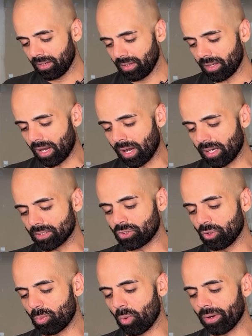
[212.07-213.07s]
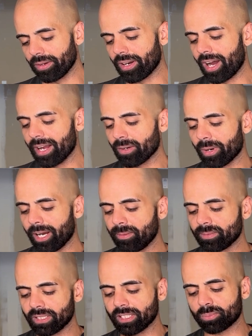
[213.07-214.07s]
2.9
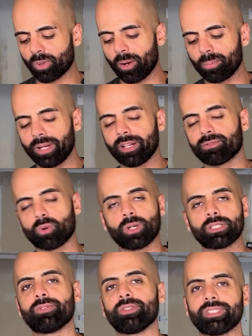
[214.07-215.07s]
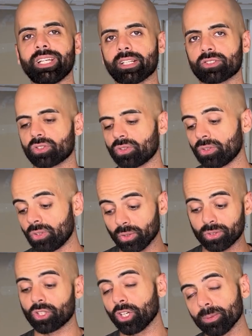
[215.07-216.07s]
grams in this prop blend. Of course, if you take two
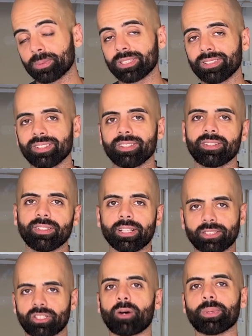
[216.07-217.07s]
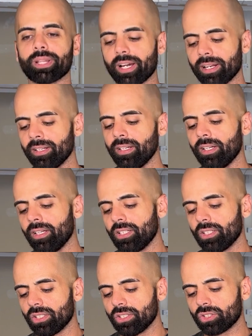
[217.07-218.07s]
scoops, it's double that.
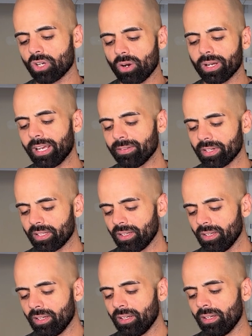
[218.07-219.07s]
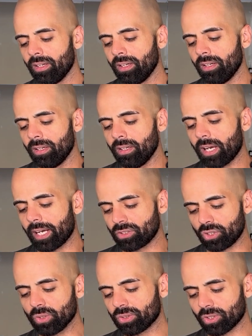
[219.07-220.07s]
So even at
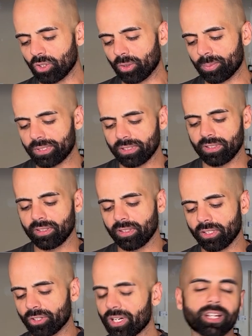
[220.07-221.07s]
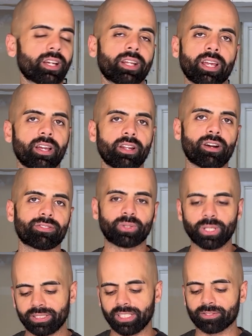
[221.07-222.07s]
two scoops, you're not gonna get enough
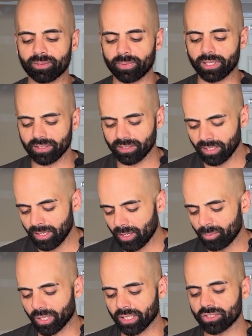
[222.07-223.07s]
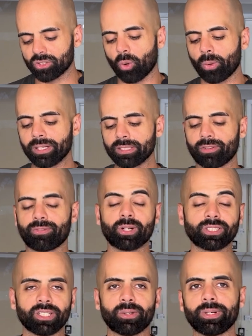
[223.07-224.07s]
creatine from this, because taurine is the
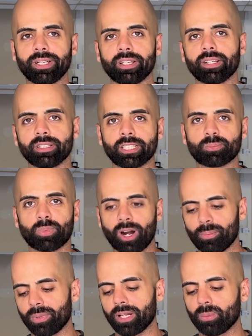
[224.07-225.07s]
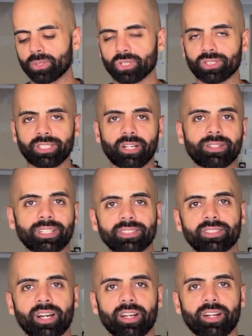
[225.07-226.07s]
first ingredient in this prop blend, which you'll see on this
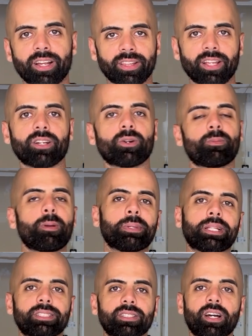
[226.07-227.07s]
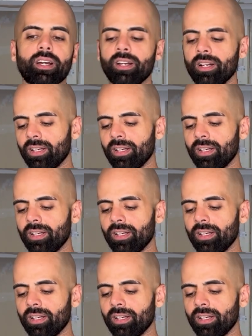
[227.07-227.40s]
side, I think, or maybe this side.